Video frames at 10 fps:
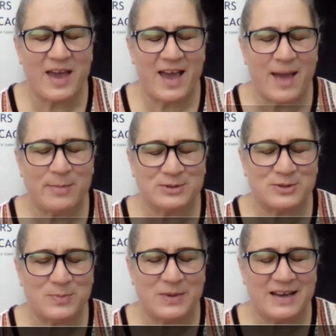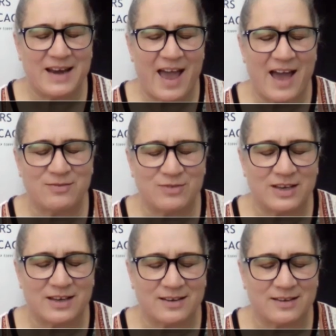able to be an advocate
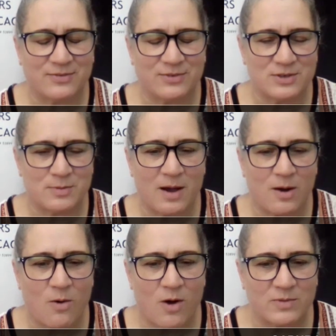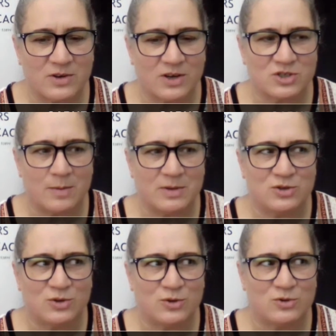for tobacco harm reduction? I mean, do you
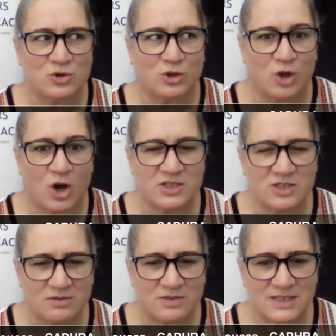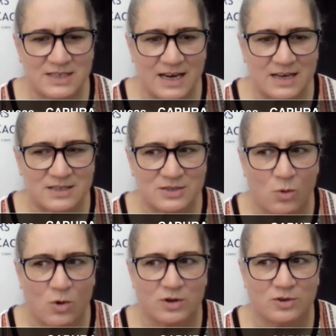use your law student status, or do
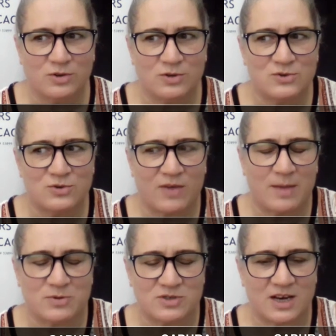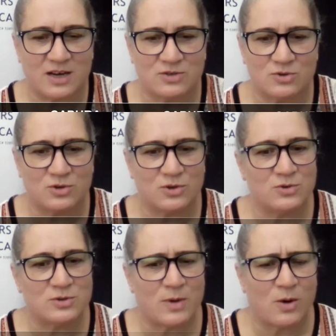you use your vapor status, or do you use
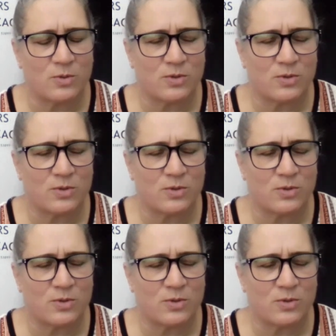both?